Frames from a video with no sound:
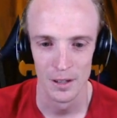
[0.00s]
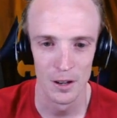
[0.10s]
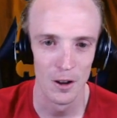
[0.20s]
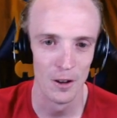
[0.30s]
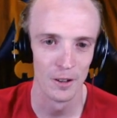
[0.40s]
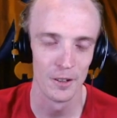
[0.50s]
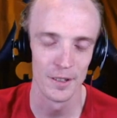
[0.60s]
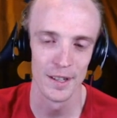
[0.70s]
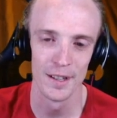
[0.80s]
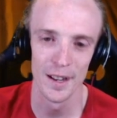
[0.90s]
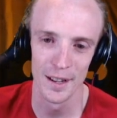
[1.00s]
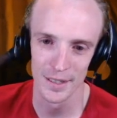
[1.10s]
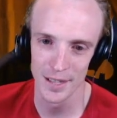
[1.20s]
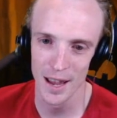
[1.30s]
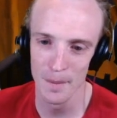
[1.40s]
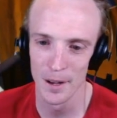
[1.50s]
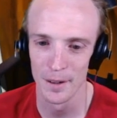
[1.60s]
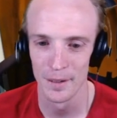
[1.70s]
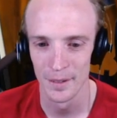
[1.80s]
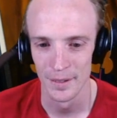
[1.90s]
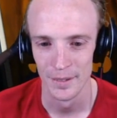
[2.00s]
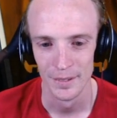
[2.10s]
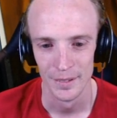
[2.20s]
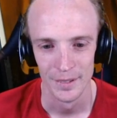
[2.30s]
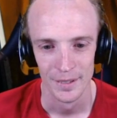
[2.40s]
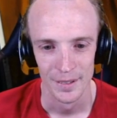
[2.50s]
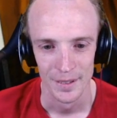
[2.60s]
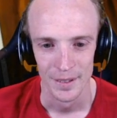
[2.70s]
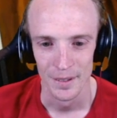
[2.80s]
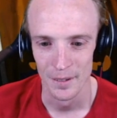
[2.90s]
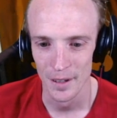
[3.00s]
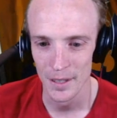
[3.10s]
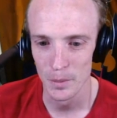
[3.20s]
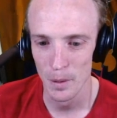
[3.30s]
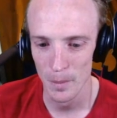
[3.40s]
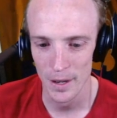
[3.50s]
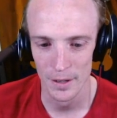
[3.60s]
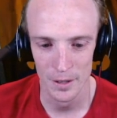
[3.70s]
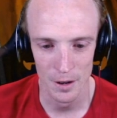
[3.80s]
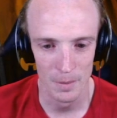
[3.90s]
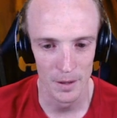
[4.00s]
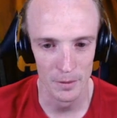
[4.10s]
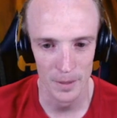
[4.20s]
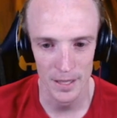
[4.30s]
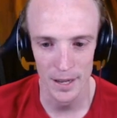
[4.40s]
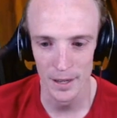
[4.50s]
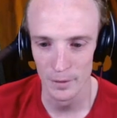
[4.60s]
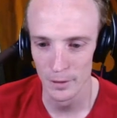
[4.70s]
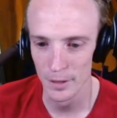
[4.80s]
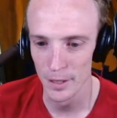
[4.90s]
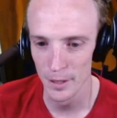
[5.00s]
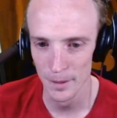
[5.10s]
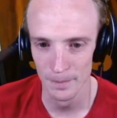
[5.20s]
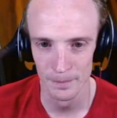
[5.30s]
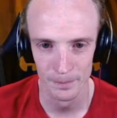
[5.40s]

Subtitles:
Oh, I got the enhanced hammer. Alright, that's one way to deny me from attacking for a turn.